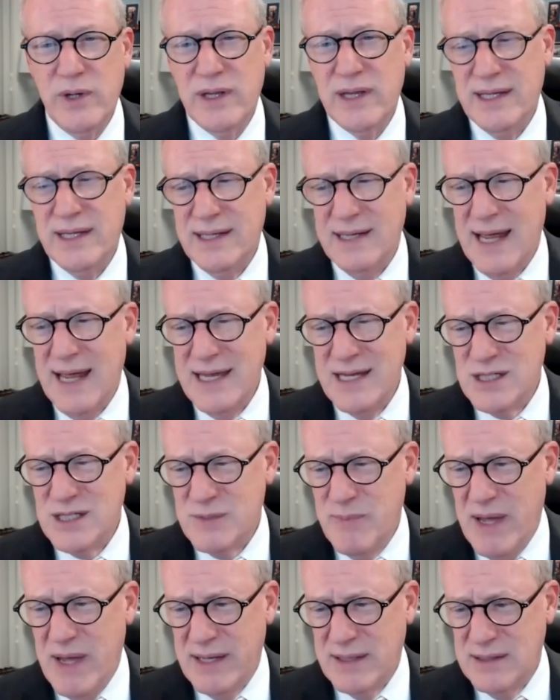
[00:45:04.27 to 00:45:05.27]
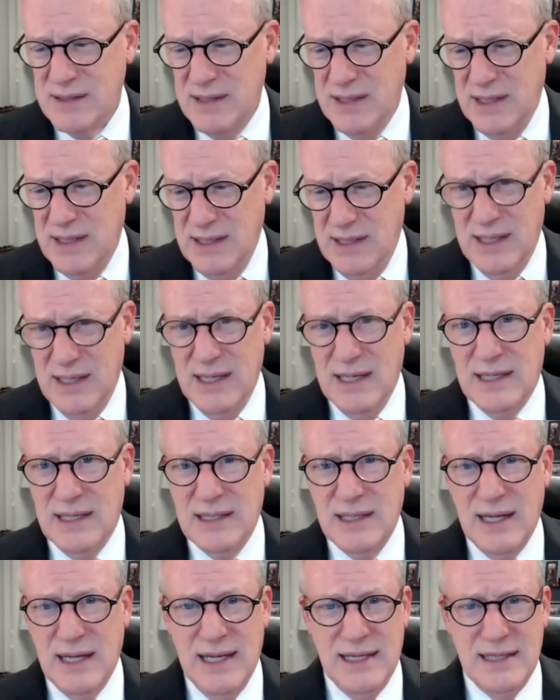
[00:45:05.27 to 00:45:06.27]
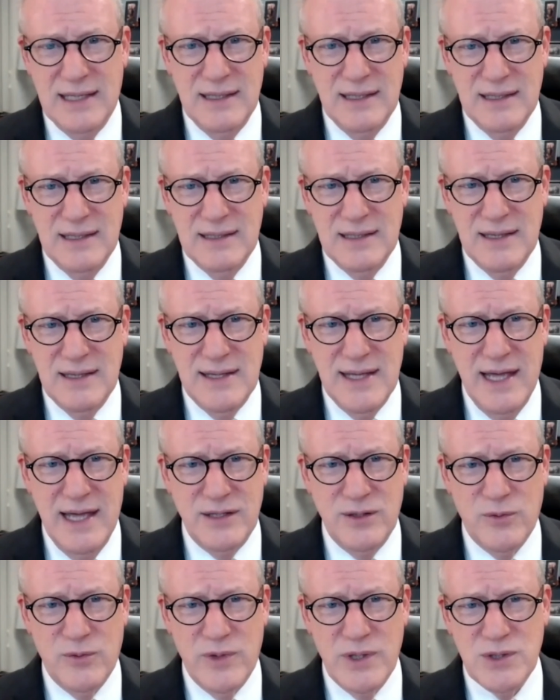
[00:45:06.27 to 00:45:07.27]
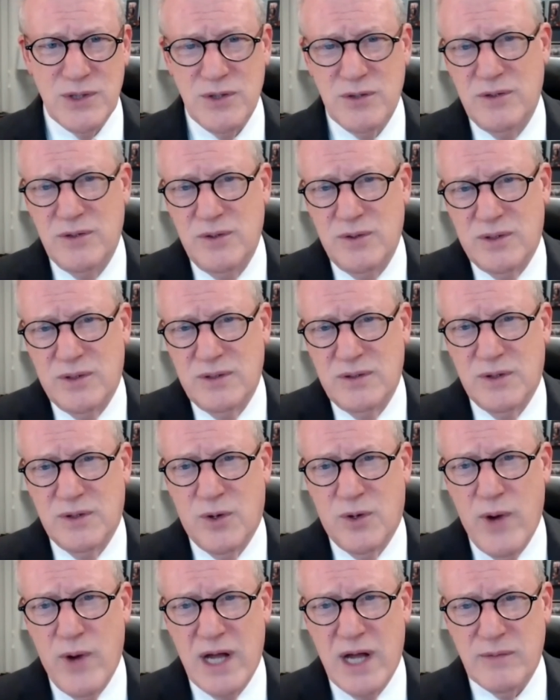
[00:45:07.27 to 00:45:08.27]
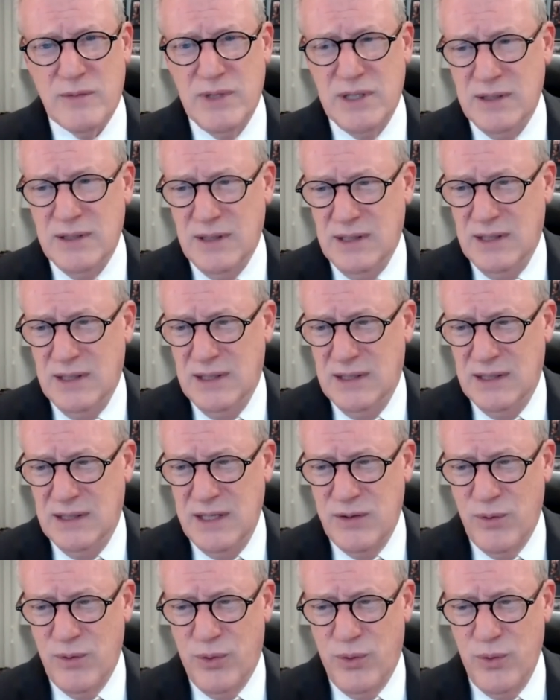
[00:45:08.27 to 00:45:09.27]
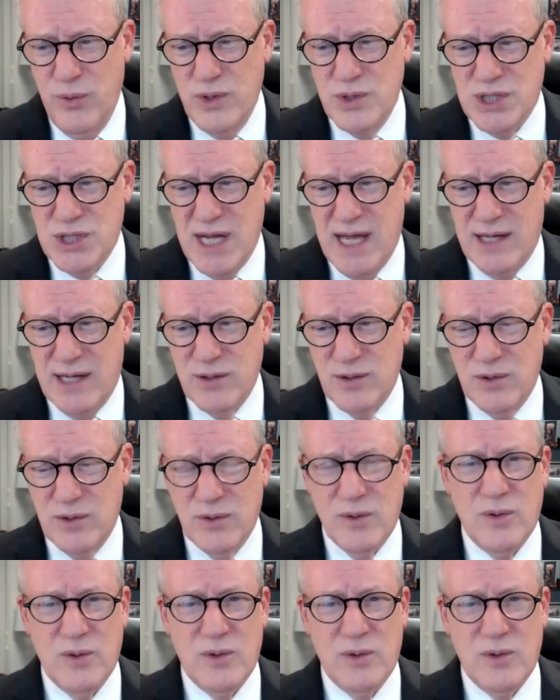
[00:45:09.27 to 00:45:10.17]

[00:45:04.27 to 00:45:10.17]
that. And I expect, and Nathaniel, Richard, you can correct me either through the chat or